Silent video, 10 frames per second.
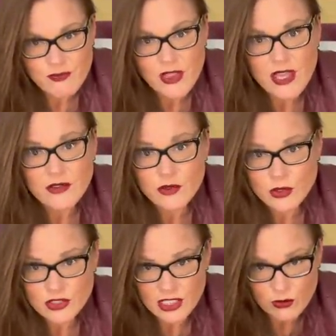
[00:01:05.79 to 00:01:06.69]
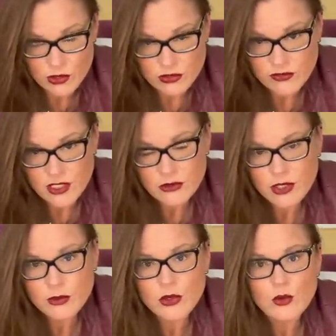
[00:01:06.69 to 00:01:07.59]
And of course, I will follow
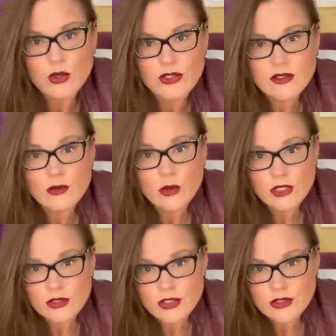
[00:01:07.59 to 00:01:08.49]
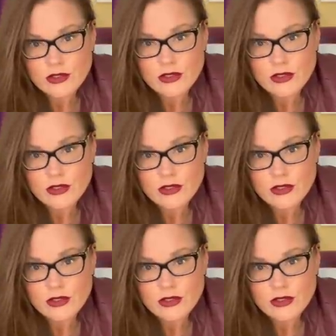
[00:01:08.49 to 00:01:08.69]
up with winners